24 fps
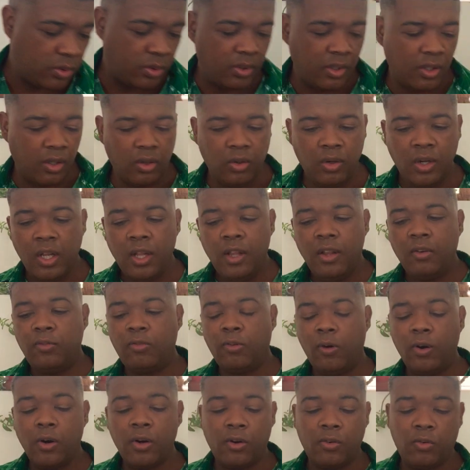to know?
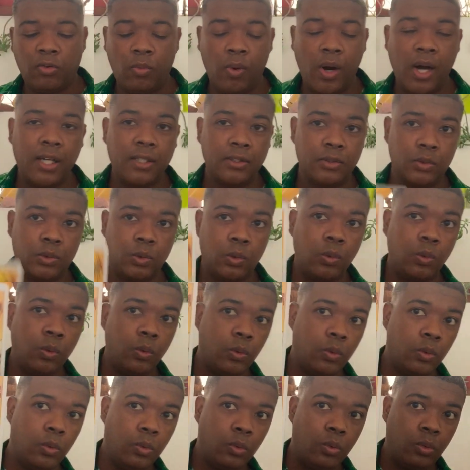Four of Wands. Ooh,
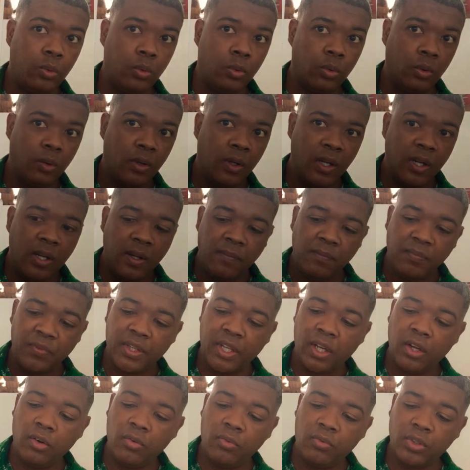ooh, ooh.
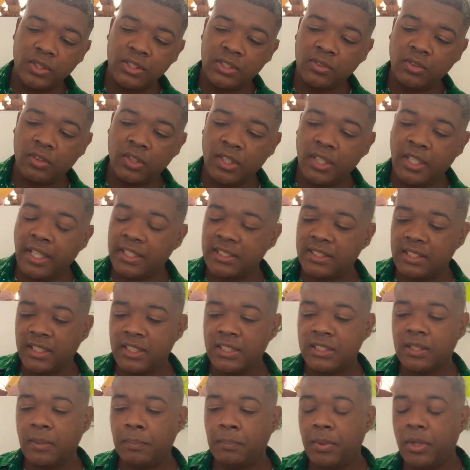So
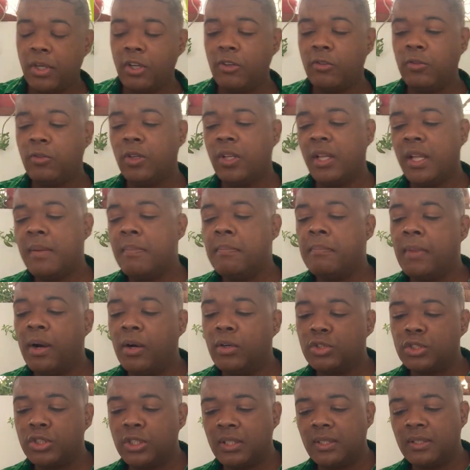there's a beautiful
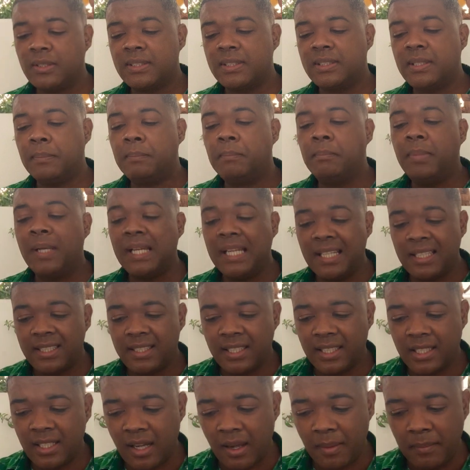emotional
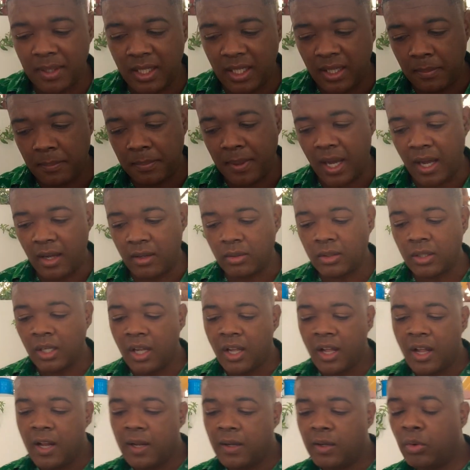stability coming about,
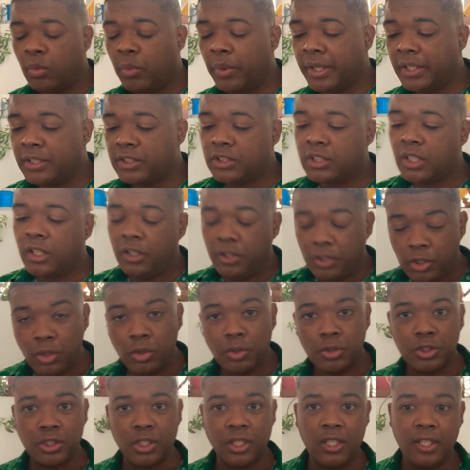which
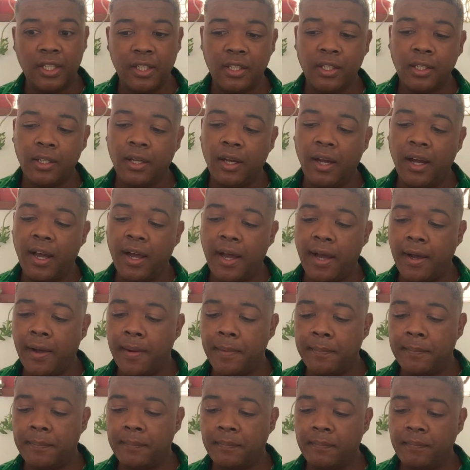usually,
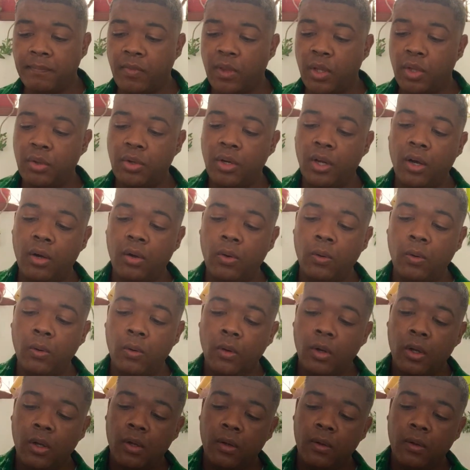you know,